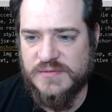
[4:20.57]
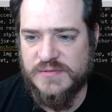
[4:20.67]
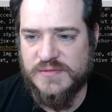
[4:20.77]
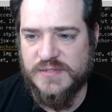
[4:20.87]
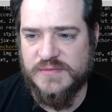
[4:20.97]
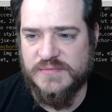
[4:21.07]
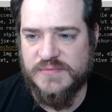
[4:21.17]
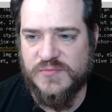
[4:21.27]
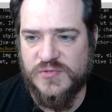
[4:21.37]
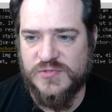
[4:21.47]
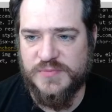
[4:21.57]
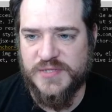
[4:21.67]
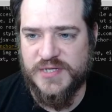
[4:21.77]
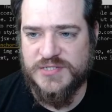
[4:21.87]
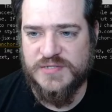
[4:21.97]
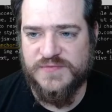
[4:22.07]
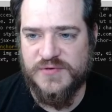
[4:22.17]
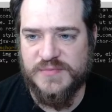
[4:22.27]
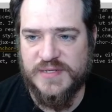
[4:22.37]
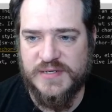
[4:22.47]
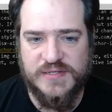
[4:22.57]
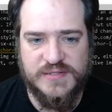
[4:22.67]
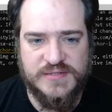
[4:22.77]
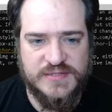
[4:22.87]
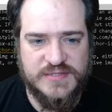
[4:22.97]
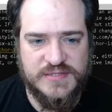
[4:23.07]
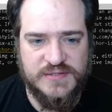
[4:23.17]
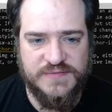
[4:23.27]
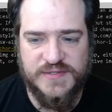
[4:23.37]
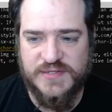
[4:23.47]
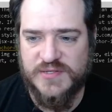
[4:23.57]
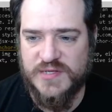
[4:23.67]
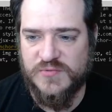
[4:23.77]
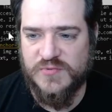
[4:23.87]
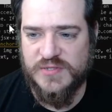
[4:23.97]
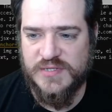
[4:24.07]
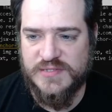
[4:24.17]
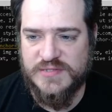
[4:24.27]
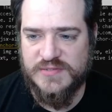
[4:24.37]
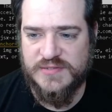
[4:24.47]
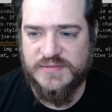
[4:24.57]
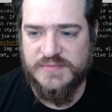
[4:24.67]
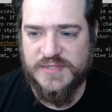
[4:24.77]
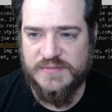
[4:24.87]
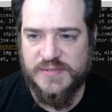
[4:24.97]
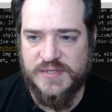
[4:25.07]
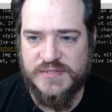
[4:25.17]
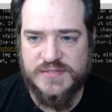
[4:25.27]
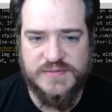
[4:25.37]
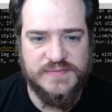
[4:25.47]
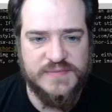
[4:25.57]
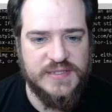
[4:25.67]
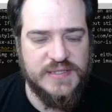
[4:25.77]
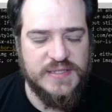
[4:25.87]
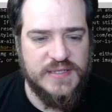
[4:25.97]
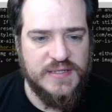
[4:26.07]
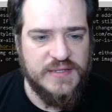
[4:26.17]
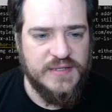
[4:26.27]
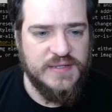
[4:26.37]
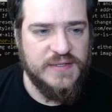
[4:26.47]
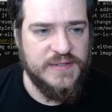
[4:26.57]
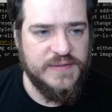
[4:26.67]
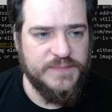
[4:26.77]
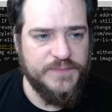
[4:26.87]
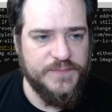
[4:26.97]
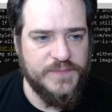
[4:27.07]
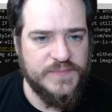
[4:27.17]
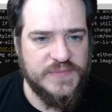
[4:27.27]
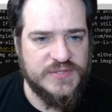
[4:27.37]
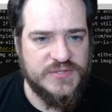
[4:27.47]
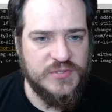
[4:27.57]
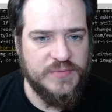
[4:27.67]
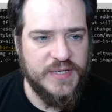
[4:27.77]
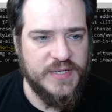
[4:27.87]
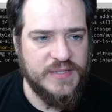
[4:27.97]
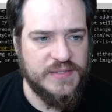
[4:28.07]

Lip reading: Yeah, one duplication from the card itself, and the other one that is on the main page. Let's go back.